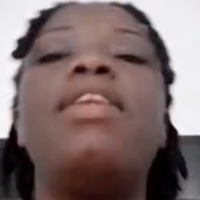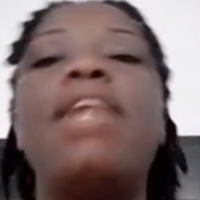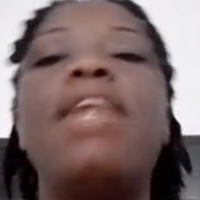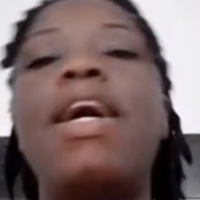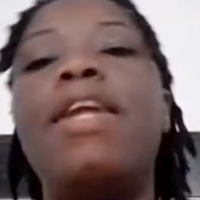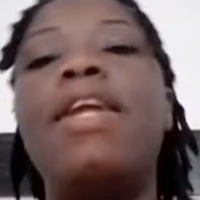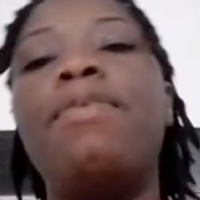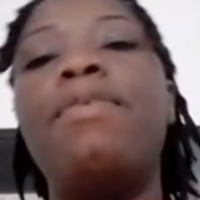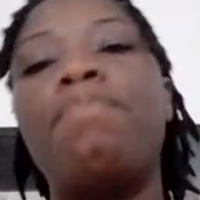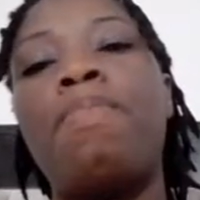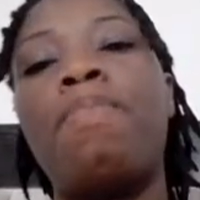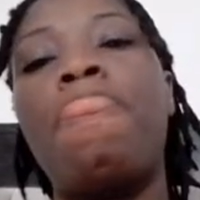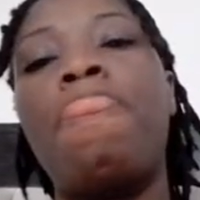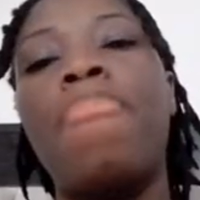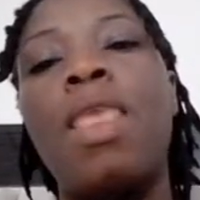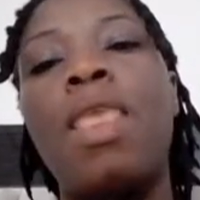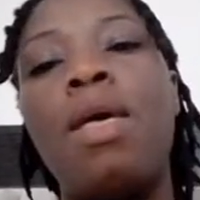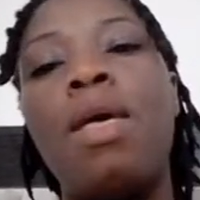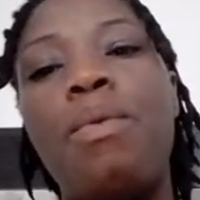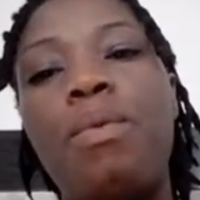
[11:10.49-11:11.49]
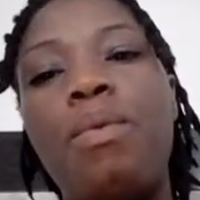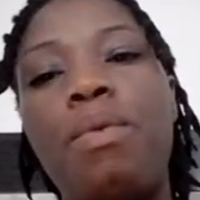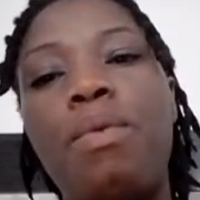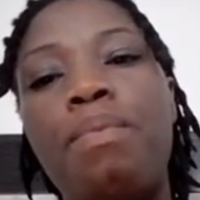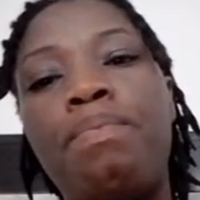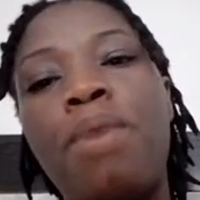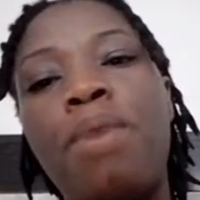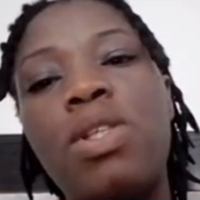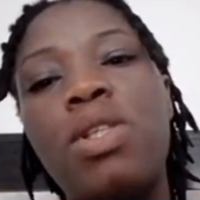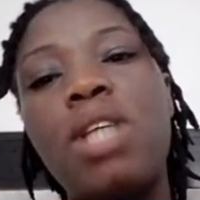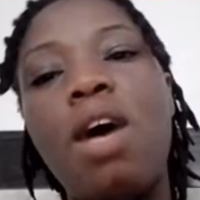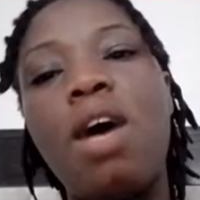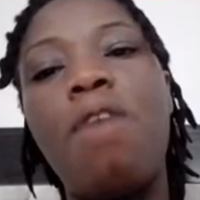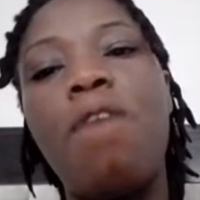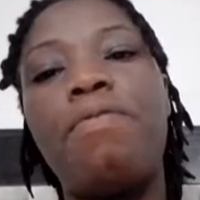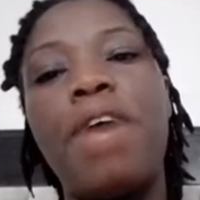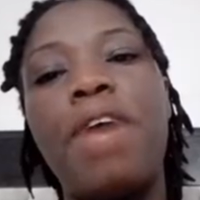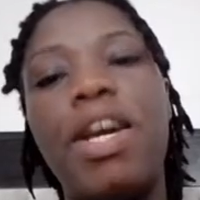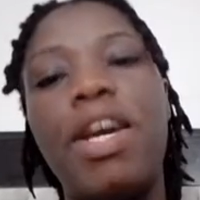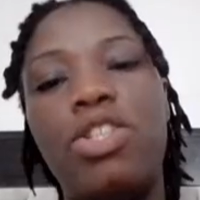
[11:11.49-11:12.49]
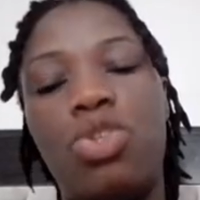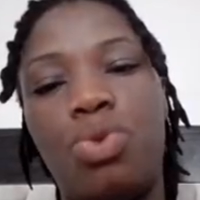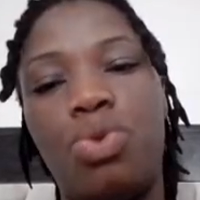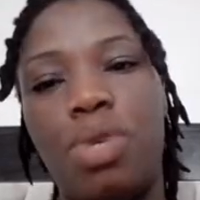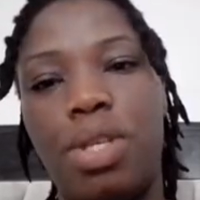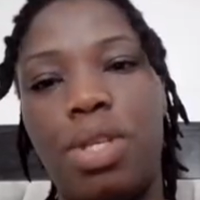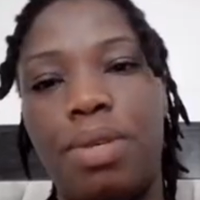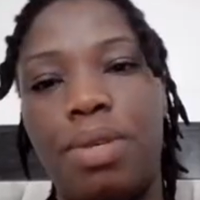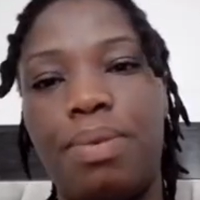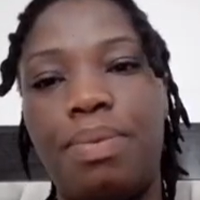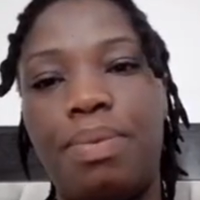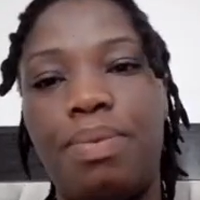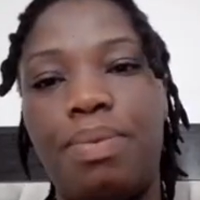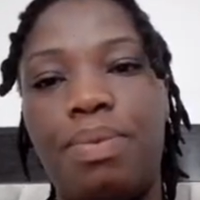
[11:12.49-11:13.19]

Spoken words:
Then portal of entry,